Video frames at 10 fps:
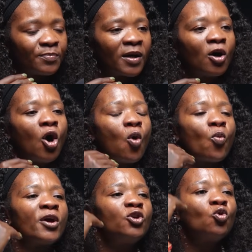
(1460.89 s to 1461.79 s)
But
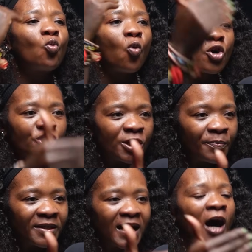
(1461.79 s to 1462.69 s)
when you
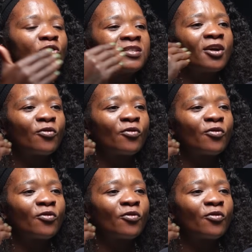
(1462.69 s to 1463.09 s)
worship it outside